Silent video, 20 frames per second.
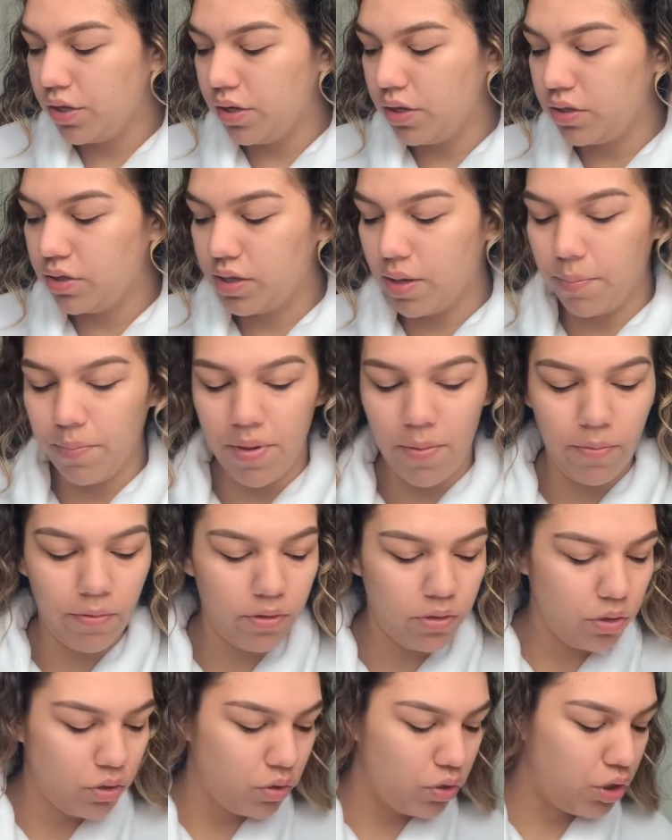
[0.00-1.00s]
Some
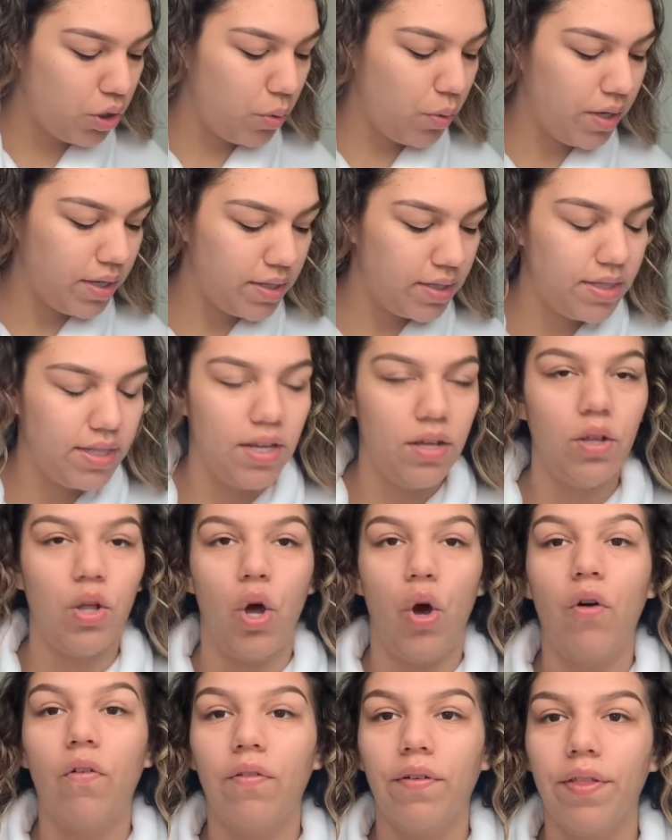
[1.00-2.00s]
people don't conceal
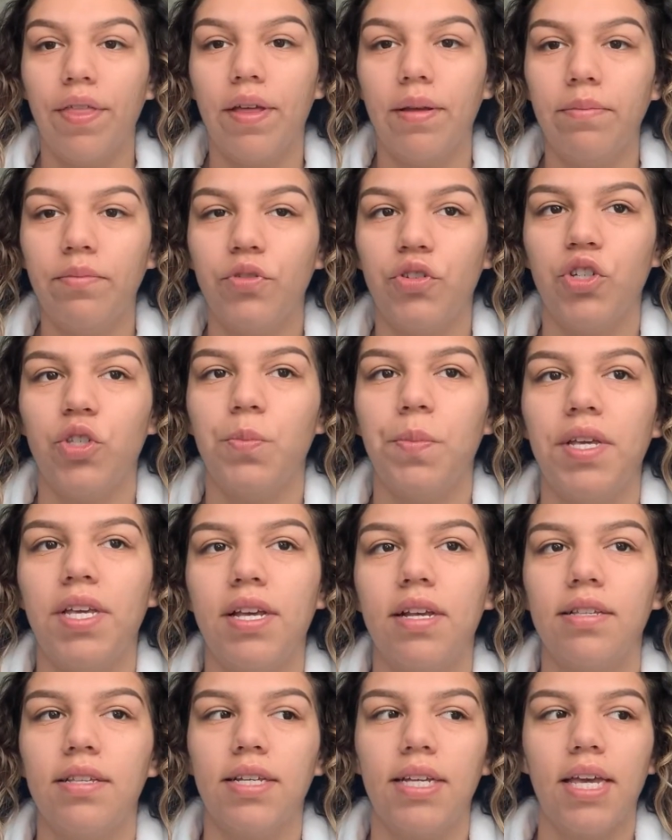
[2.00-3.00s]
over them just
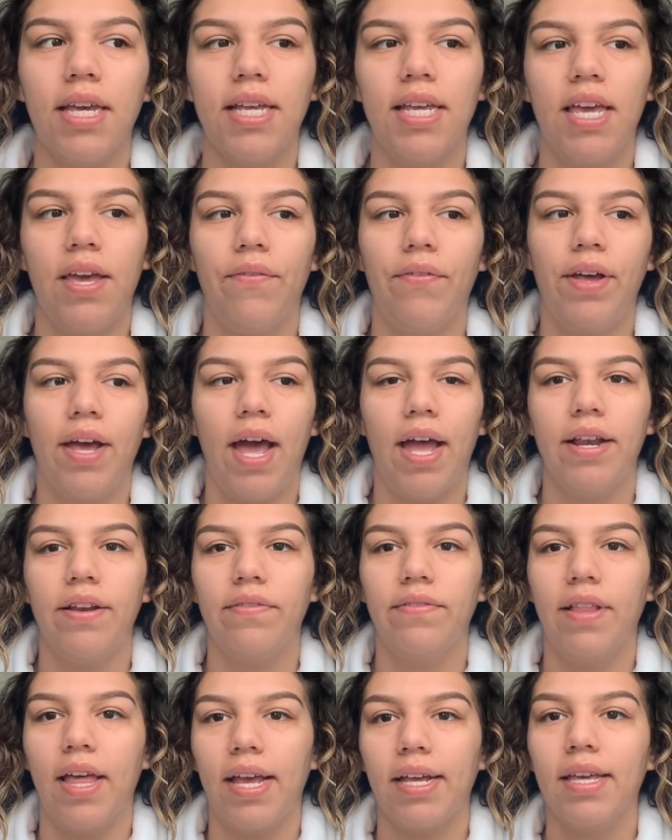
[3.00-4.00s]
because it can give kind
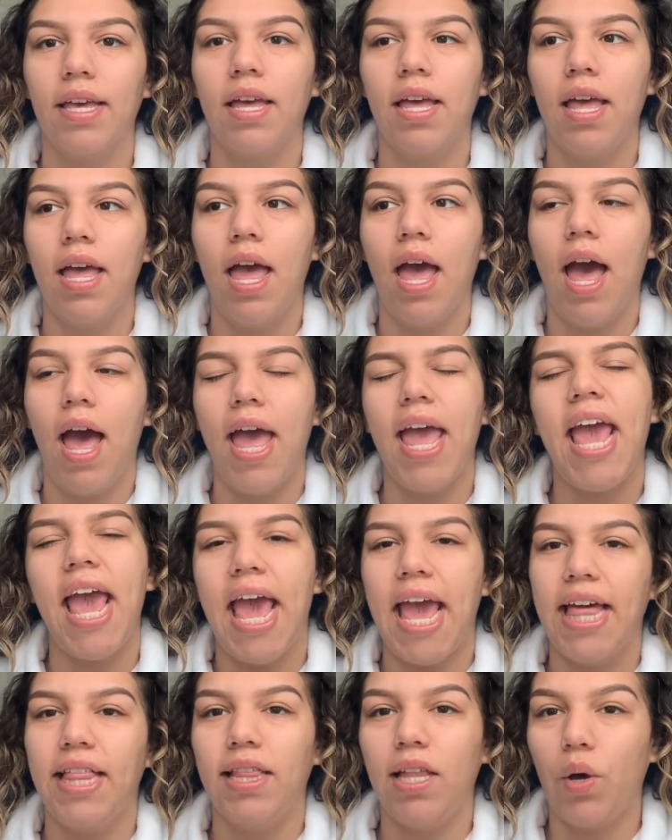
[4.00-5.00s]
of like a
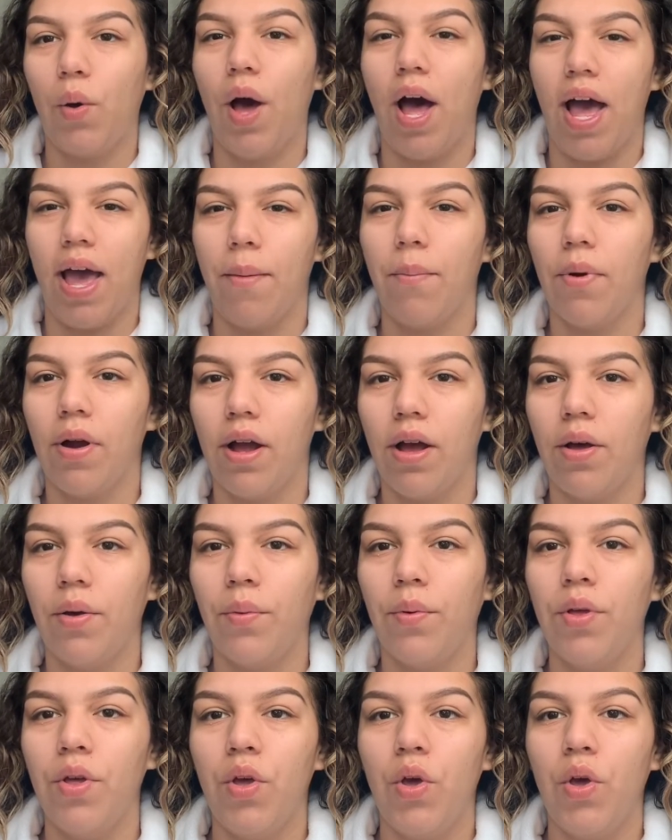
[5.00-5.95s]
halo eyebrow,